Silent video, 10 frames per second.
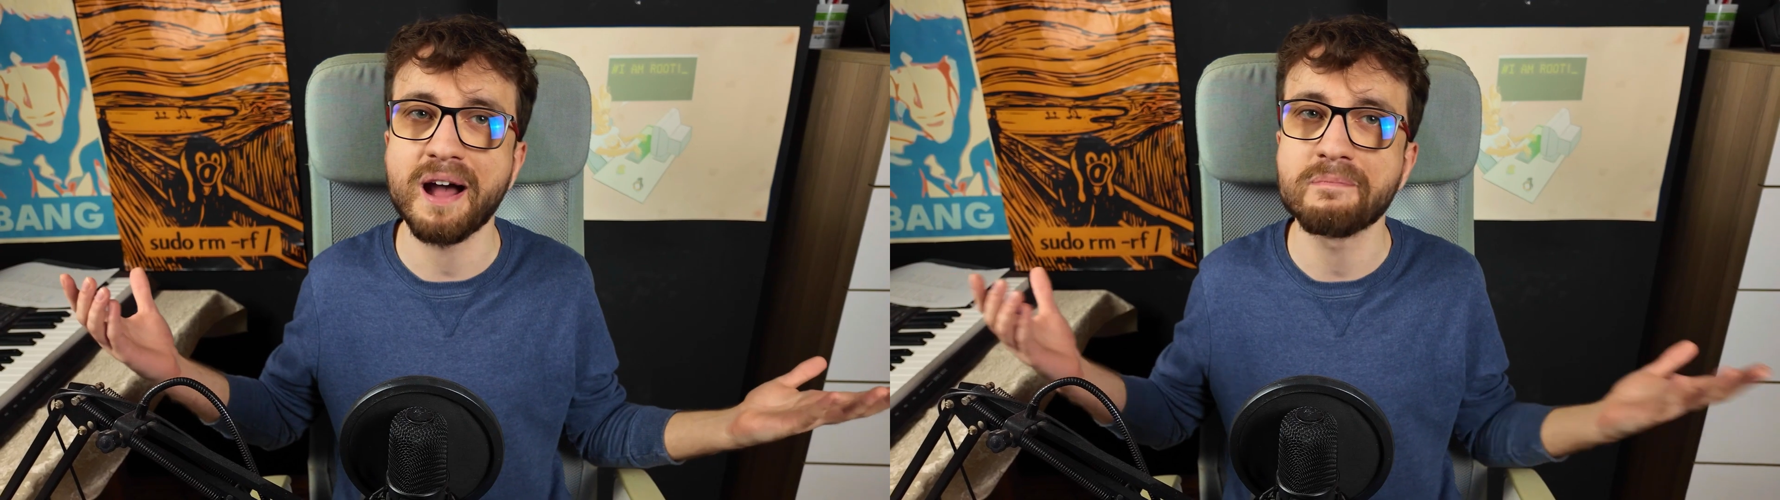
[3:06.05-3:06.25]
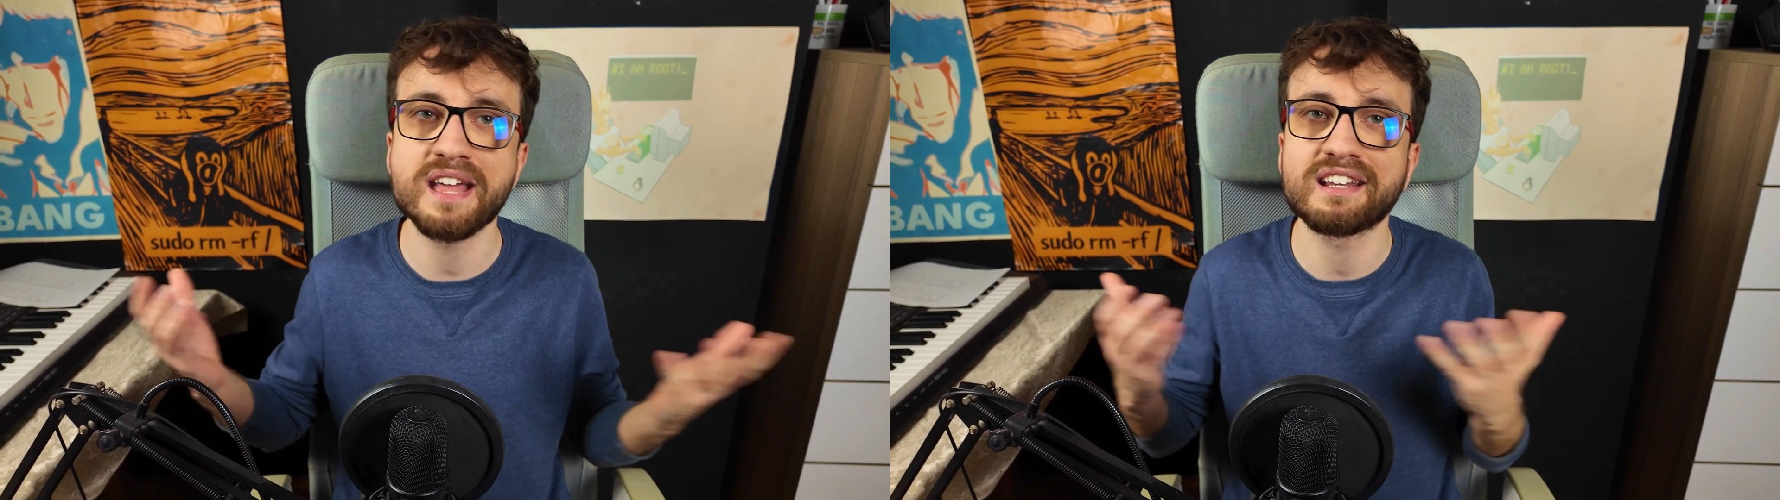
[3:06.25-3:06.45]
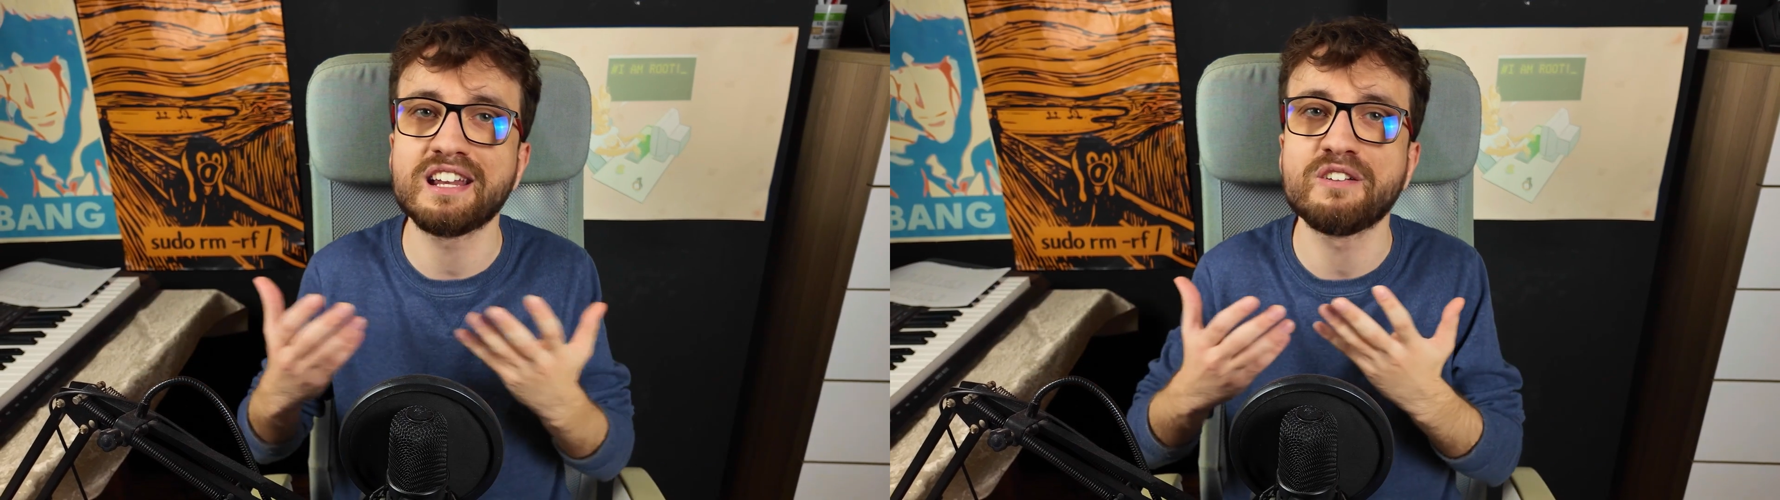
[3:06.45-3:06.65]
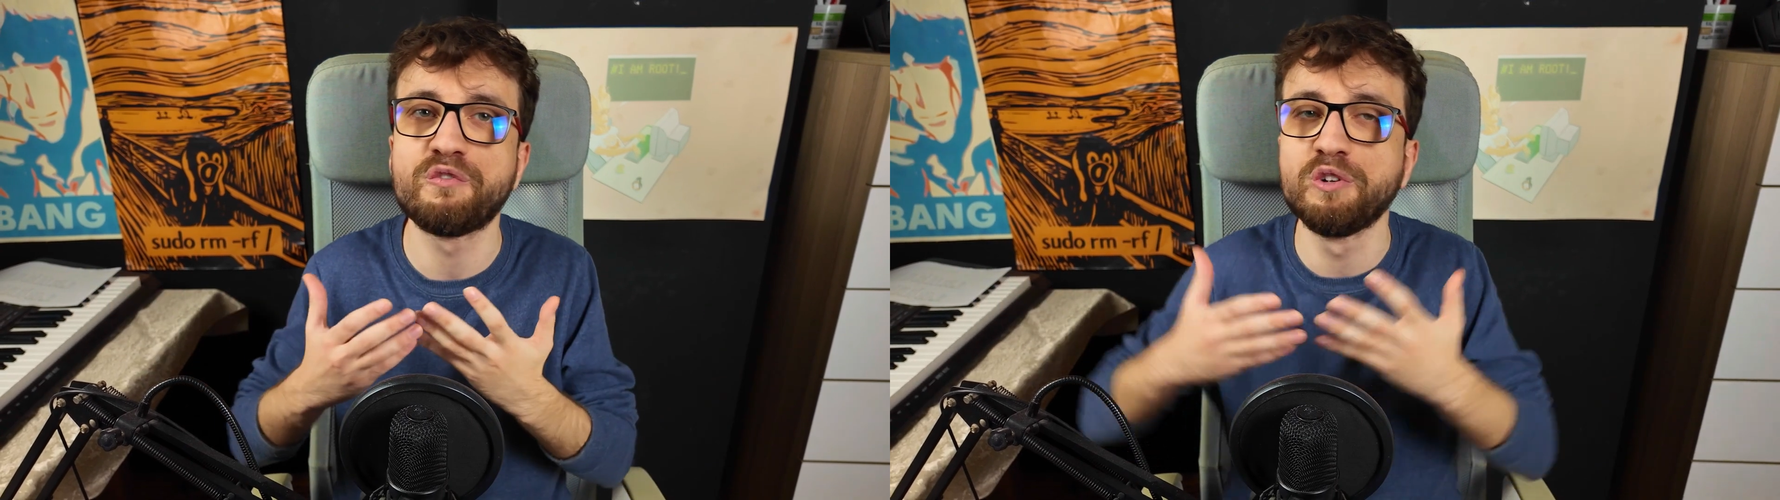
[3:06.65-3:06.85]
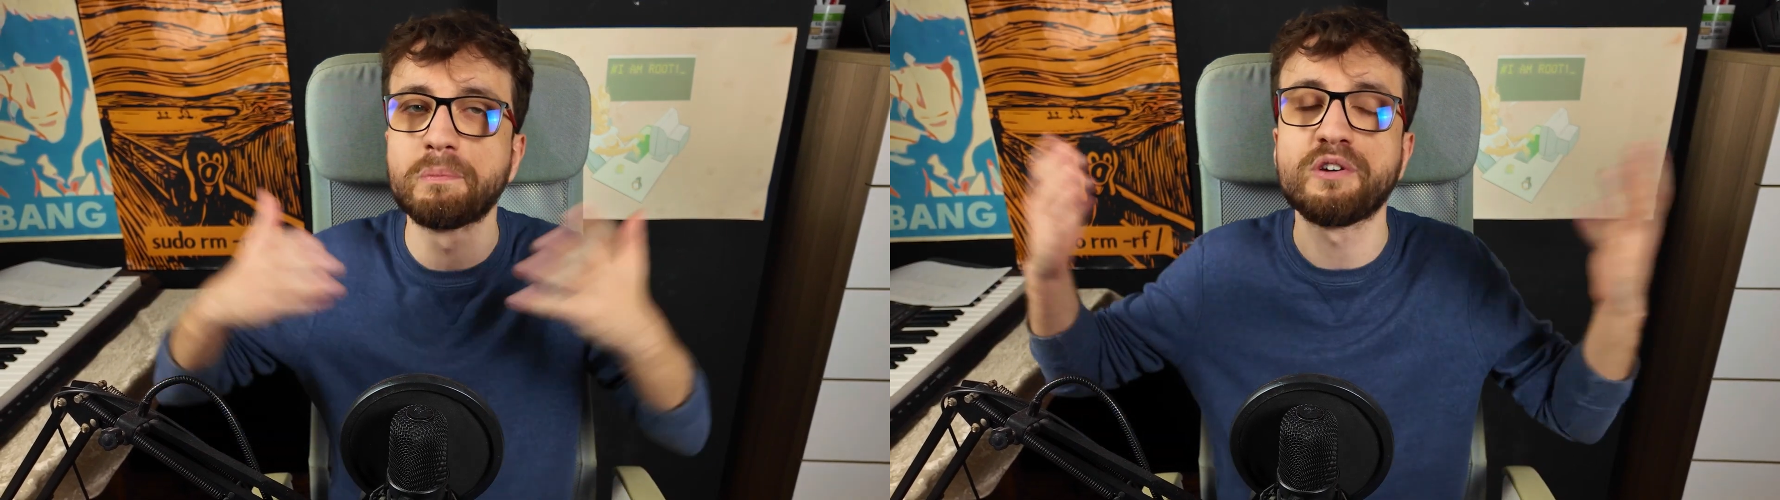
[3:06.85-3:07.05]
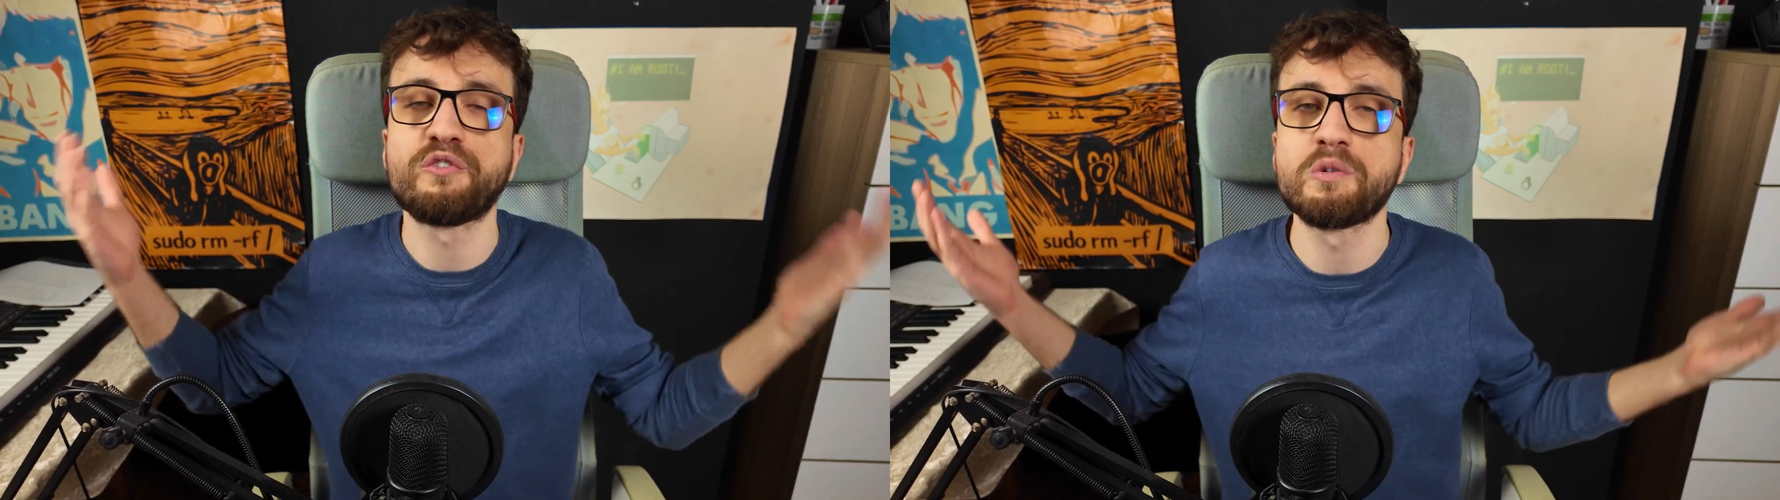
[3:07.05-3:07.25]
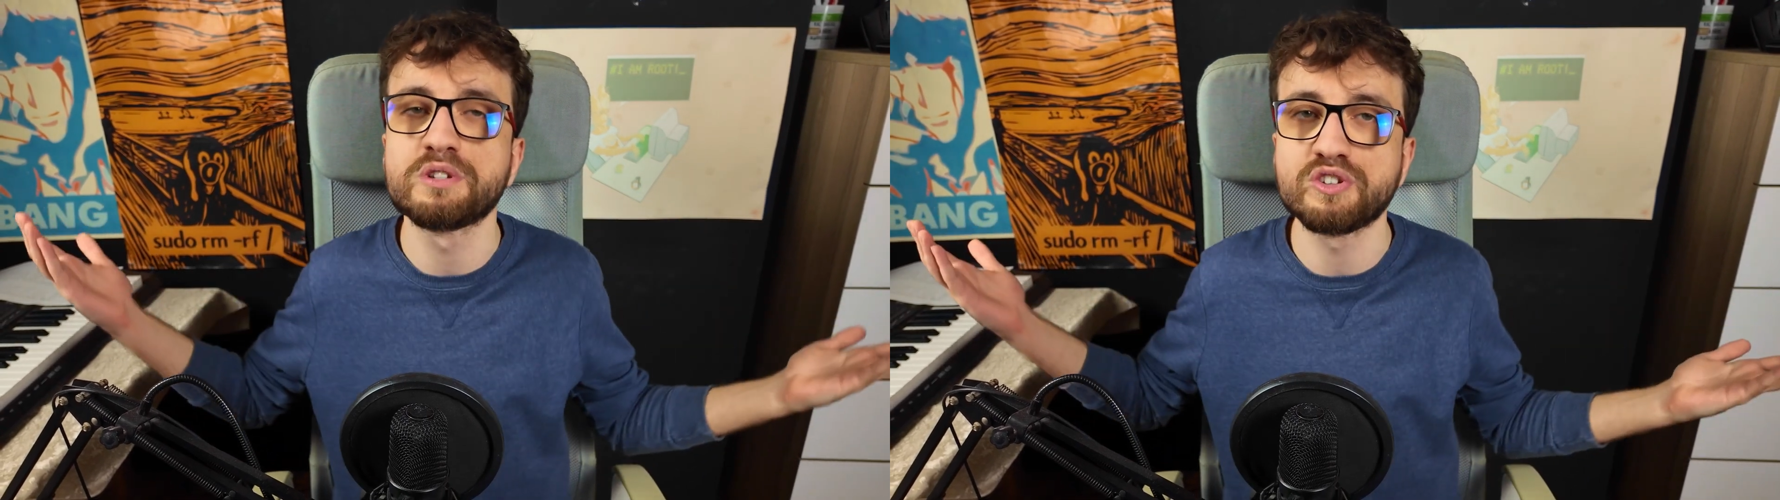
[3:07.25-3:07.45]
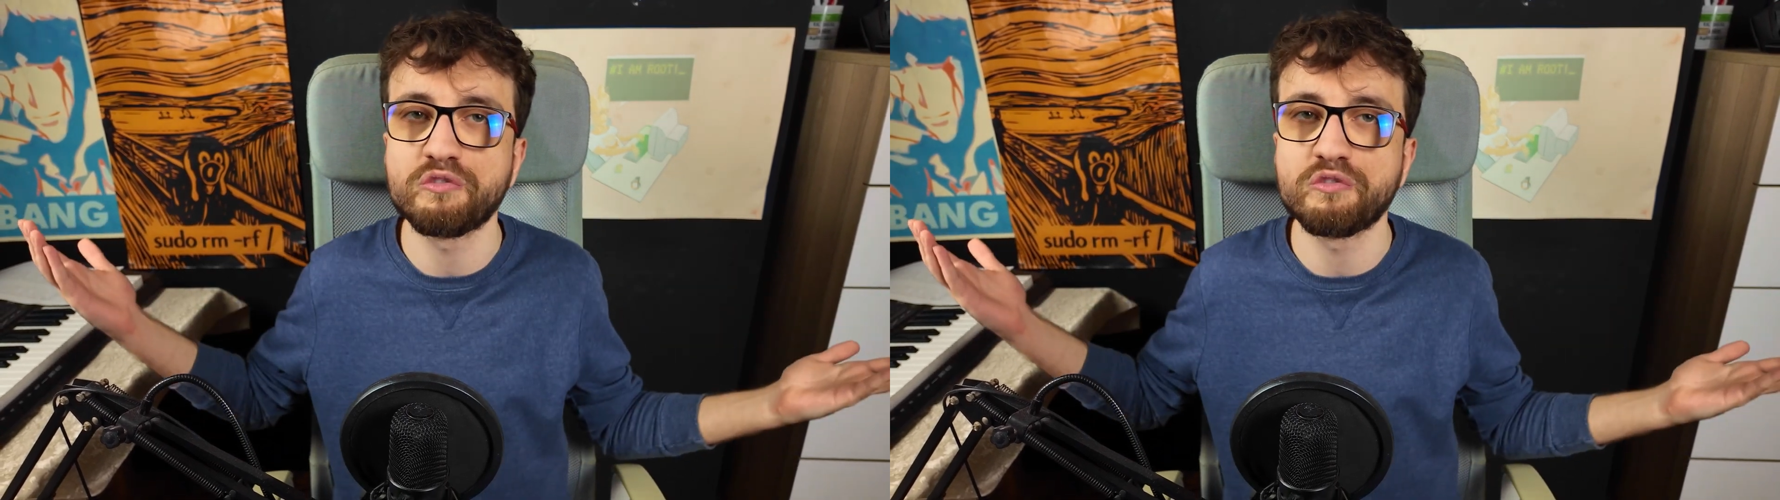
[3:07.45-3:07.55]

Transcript: I'm not getting full performance